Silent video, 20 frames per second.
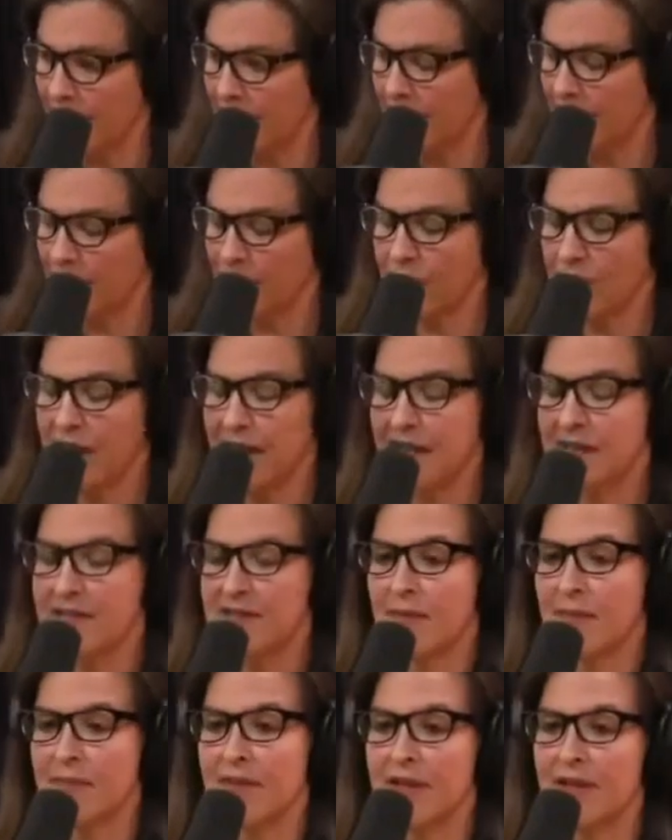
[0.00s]
they created
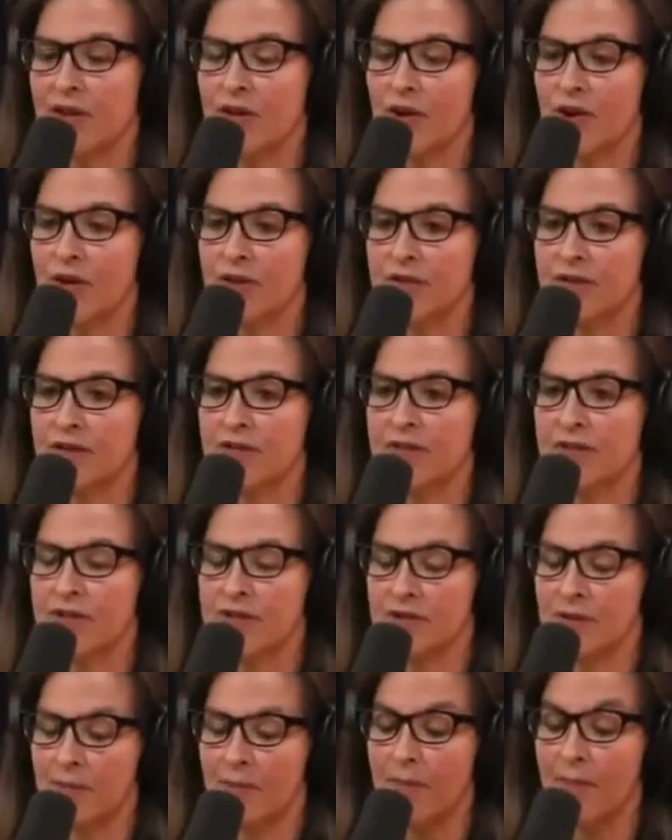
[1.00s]
something called,
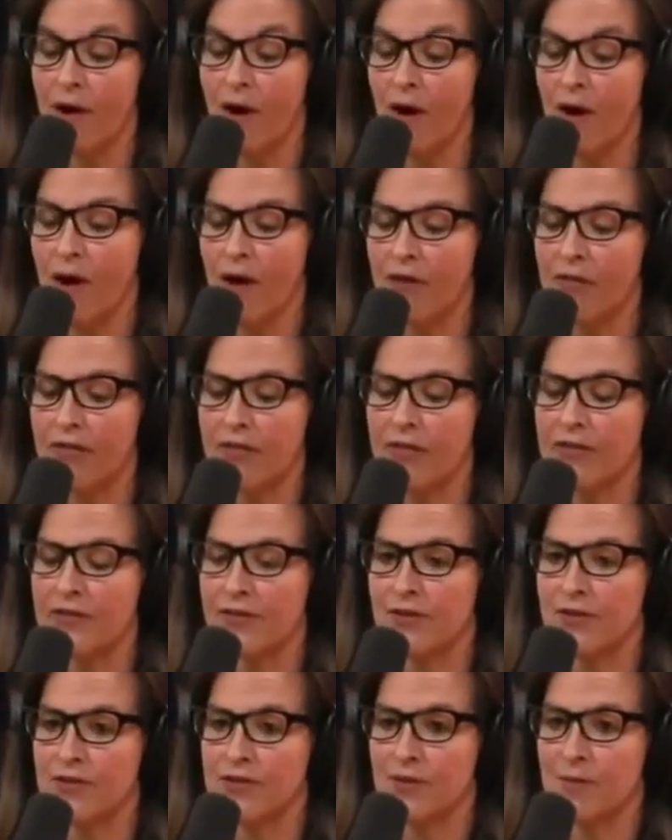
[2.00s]
there's a moth.
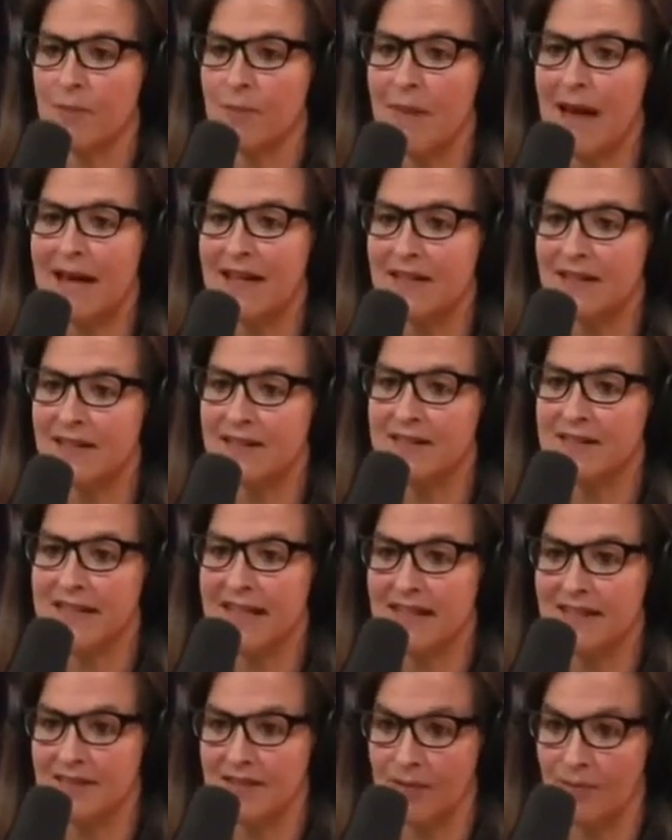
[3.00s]
So there's a Mandica
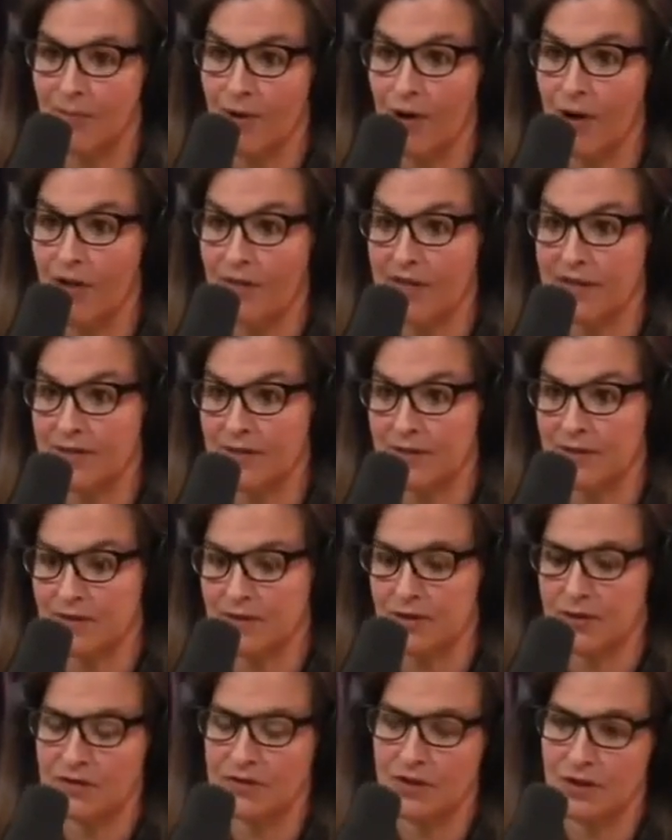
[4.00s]
sexta moth. That's what it's
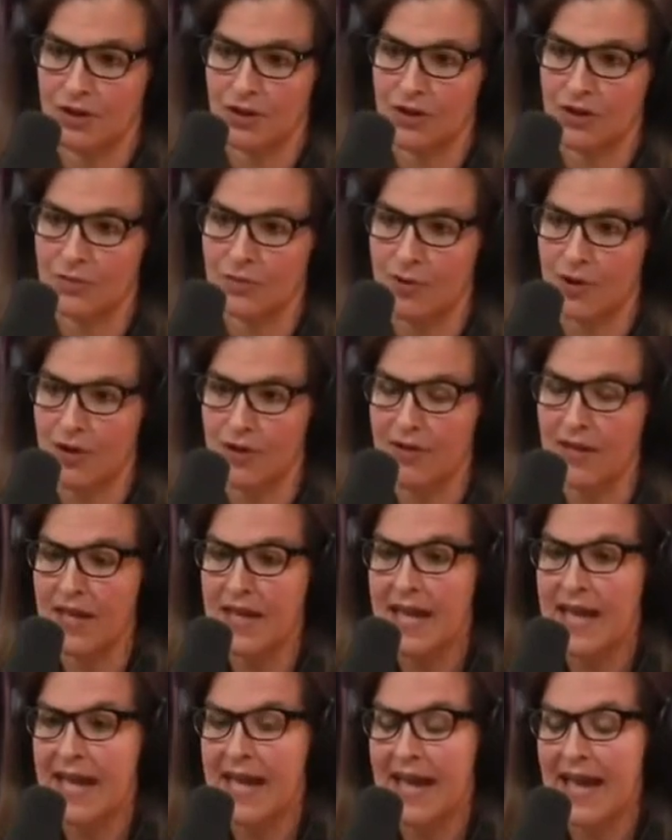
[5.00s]
called. It's a large moth.
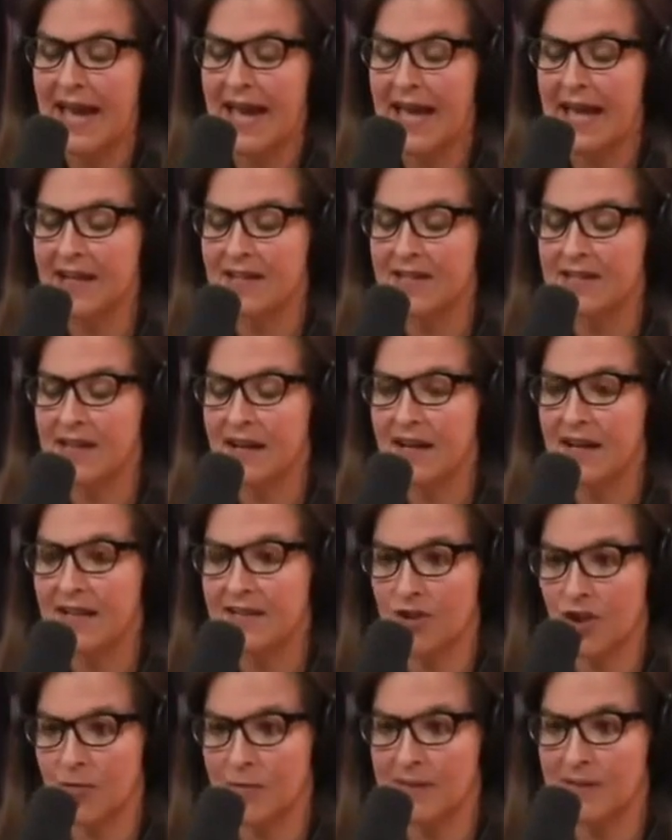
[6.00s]
And
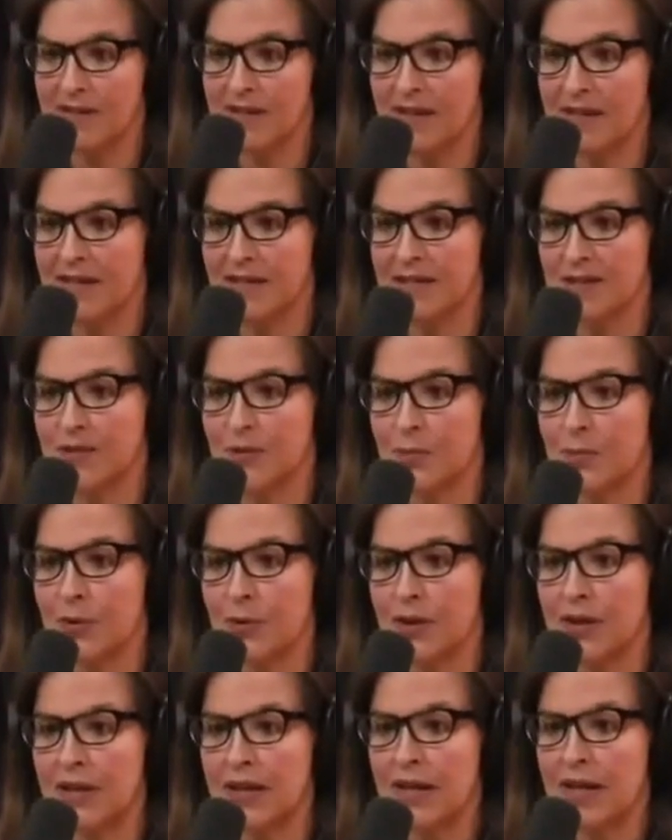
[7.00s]
DARPA scientists
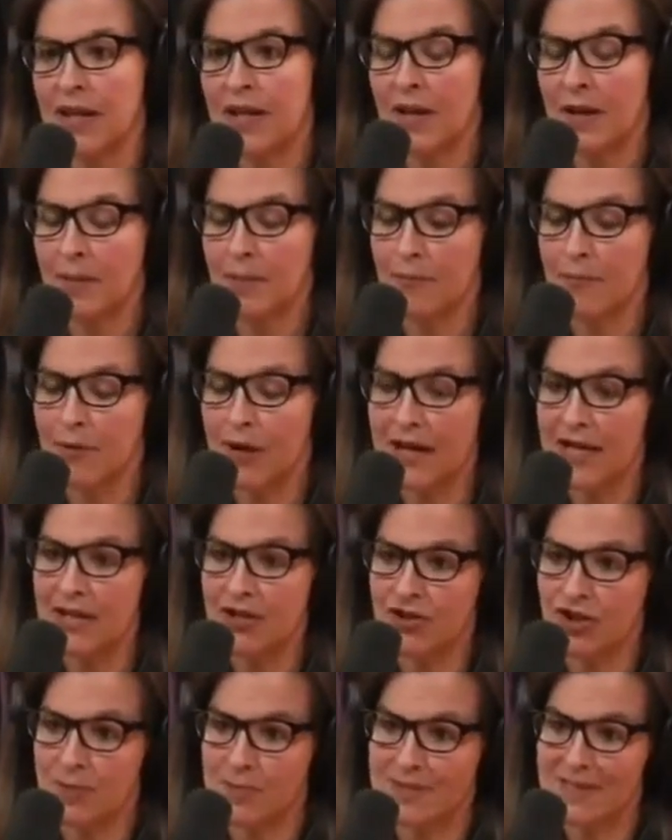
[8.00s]
put
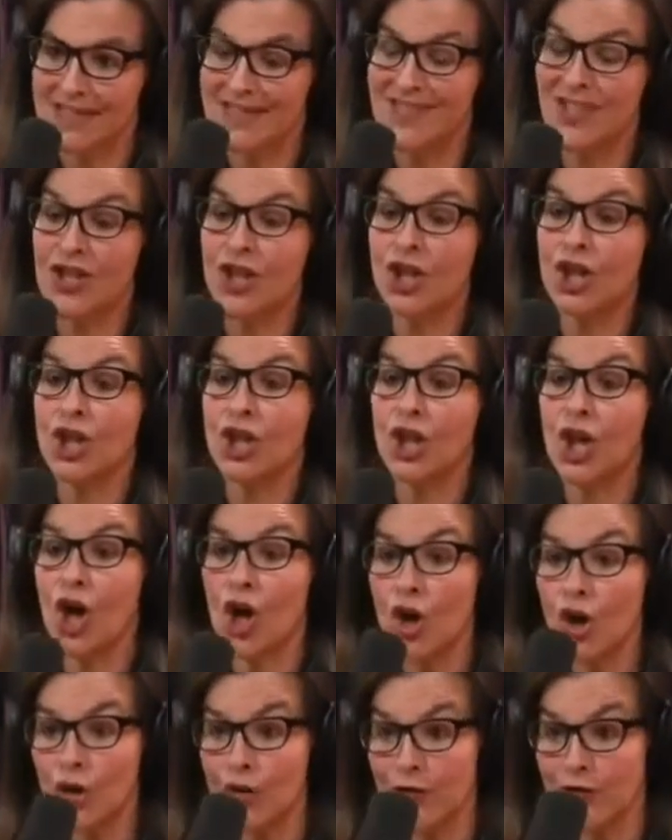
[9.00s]
brain chips into the
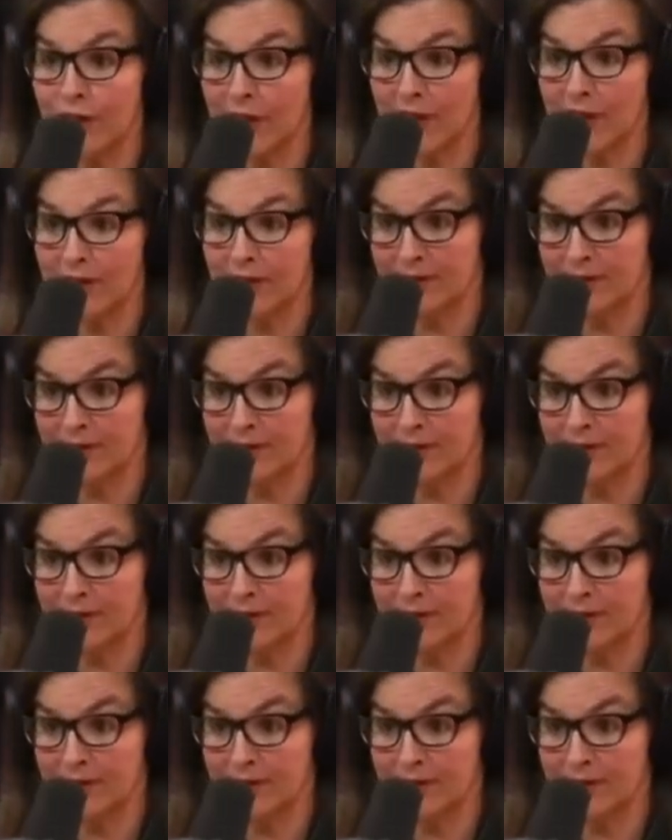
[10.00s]
larva,